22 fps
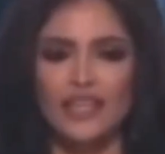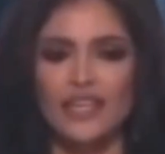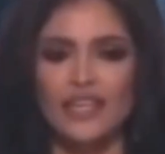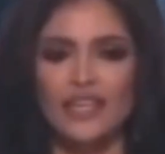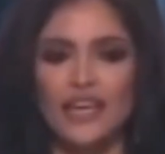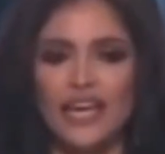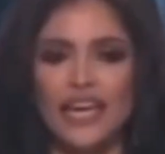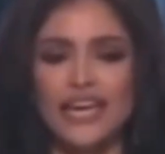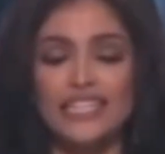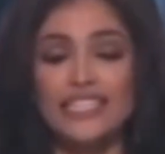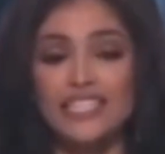
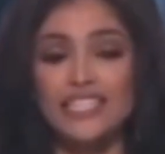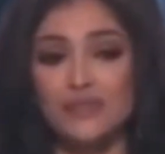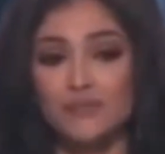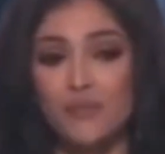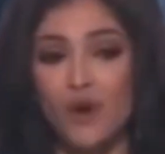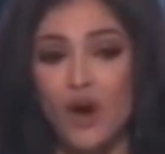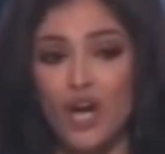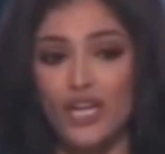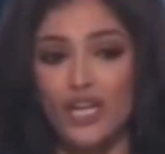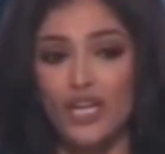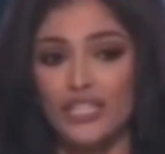In
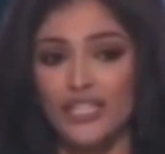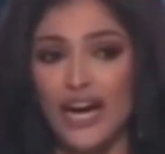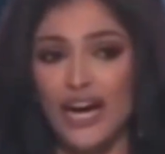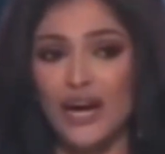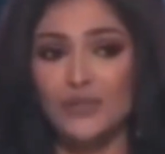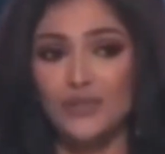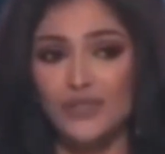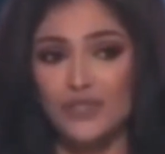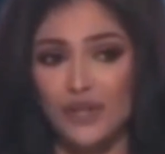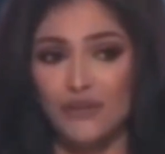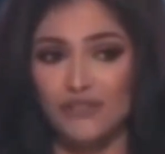smaller
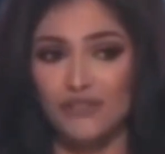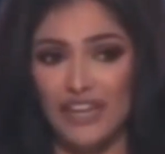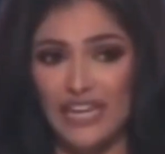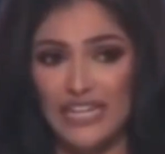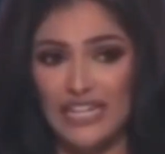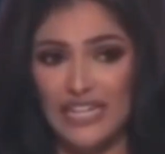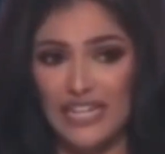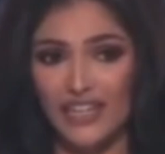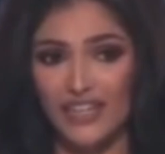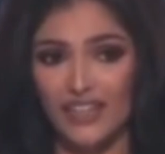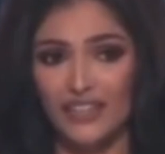towns of
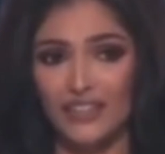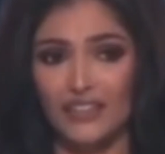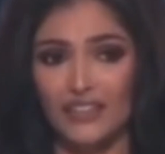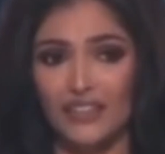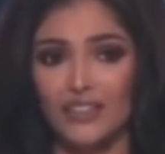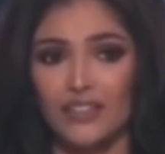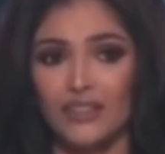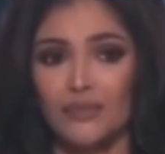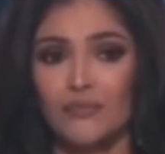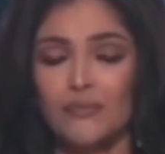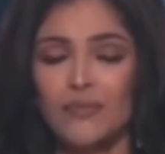India,
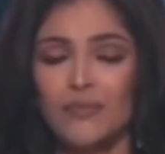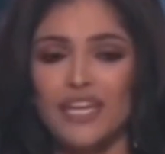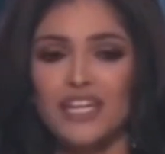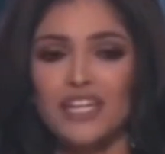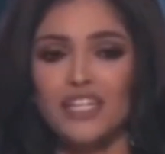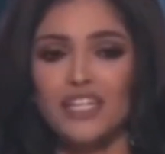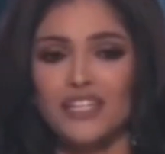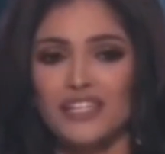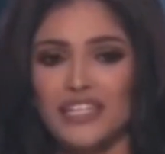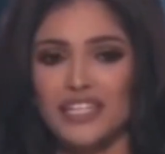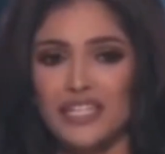
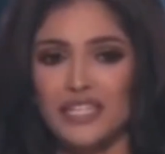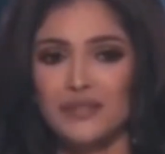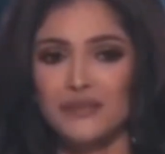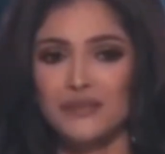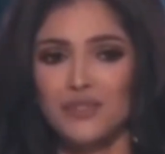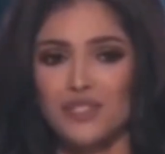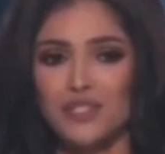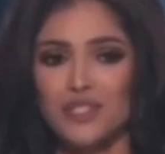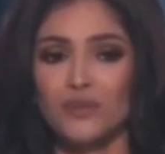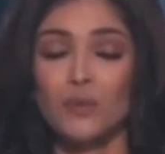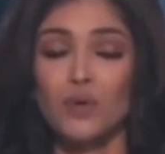bigger
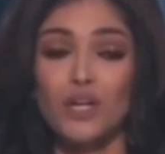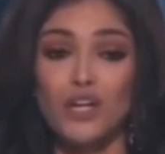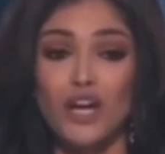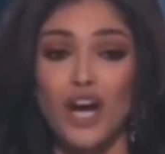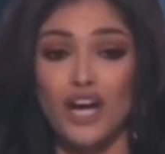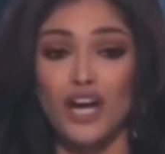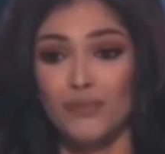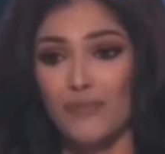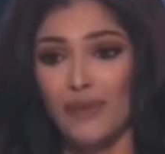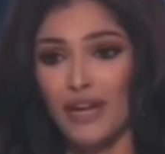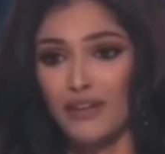dreams were
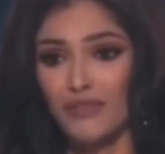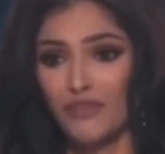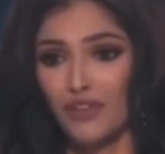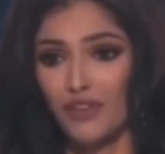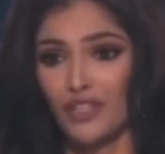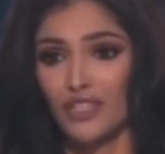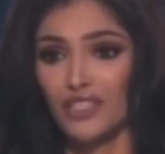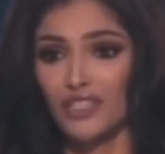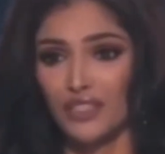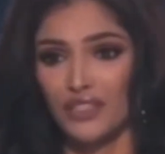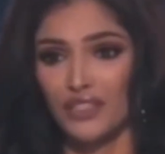not meant for
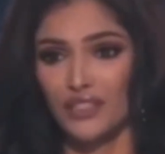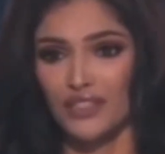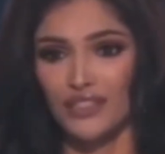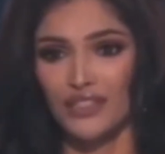a girl,